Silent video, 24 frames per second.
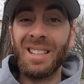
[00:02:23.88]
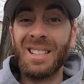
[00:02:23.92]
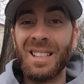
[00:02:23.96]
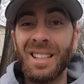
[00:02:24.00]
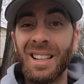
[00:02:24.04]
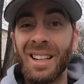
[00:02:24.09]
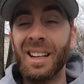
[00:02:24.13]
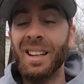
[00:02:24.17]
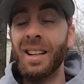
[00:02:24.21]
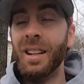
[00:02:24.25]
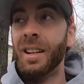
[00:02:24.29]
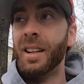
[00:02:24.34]

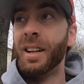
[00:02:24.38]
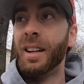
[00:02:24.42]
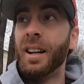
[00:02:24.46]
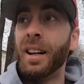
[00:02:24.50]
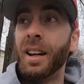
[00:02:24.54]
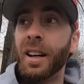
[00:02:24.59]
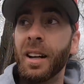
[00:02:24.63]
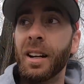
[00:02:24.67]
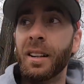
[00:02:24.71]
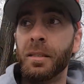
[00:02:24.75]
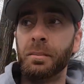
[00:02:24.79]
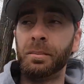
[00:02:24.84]
listing.
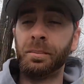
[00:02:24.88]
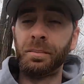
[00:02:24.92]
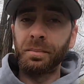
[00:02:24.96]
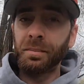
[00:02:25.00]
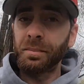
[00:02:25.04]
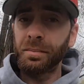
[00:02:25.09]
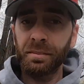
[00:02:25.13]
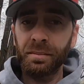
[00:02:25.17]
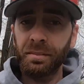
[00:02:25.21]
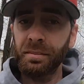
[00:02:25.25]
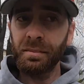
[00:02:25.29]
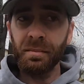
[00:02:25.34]
And
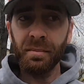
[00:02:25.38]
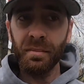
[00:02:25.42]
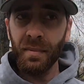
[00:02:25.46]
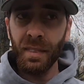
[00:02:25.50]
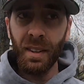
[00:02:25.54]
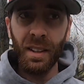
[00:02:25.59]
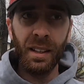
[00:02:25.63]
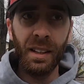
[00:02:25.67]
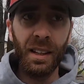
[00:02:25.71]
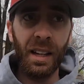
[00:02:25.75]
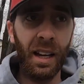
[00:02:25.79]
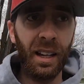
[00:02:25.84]

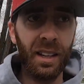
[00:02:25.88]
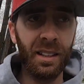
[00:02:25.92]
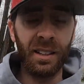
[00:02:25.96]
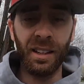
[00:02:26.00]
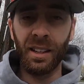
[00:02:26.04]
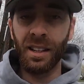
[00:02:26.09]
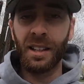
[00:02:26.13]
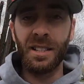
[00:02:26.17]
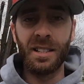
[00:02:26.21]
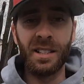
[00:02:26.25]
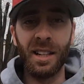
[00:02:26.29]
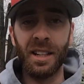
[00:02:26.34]
yeah,
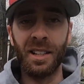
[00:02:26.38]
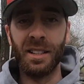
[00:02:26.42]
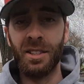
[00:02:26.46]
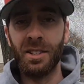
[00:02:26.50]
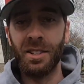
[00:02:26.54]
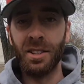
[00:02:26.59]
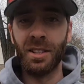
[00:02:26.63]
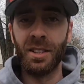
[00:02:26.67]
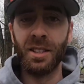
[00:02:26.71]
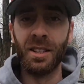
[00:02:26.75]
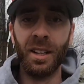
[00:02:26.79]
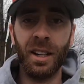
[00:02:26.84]
like I said, it's
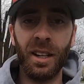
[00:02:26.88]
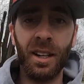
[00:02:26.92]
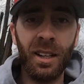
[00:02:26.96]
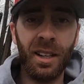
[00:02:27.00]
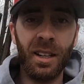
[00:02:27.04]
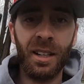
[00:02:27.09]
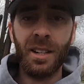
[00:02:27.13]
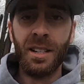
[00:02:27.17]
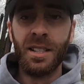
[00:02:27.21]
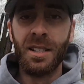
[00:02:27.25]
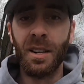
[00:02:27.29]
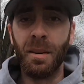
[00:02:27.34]
just,
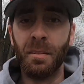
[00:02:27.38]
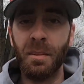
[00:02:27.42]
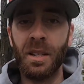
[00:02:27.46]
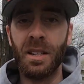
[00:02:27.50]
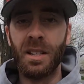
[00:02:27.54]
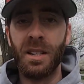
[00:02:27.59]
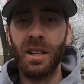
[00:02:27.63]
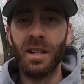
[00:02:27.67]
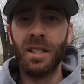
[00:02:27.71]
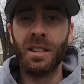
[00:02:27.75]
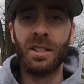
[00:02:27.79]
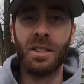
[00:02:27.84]
some of
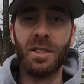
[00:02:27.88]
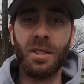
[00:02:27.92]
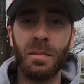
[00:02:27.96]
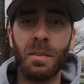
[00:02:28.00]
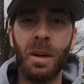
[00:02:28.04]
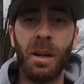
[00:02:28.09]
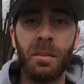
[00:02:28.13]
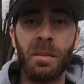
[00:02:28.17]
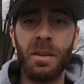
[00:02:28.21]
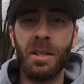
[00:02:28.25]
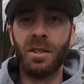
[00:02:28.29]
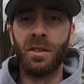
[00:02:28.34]
these things just
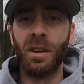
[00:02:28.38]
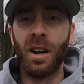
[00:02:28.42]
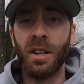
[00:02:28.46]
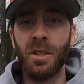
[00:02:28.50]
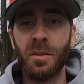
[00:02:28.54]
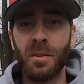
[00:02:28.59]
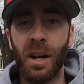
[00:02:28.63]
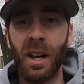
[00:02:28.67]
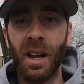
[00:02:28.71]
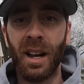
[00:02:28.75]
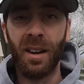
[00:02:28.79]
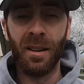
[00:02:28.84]
make me scratch
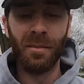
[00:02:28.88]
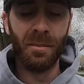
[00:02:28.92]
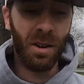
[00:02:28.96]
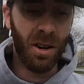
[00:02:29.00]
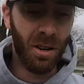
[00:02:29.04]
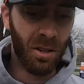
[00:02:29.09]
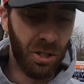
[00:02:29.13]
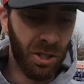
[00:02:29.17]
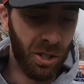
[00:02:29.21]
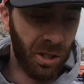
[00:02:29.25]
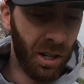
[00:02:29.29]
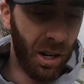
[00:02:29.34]
my head. I'm
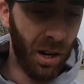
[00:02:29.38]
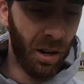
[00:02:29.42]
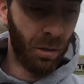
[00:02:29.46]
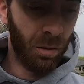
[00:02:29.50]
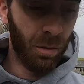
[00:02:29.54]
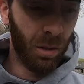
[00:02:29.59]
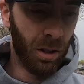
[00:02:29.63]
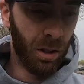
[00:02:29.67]
not sure how it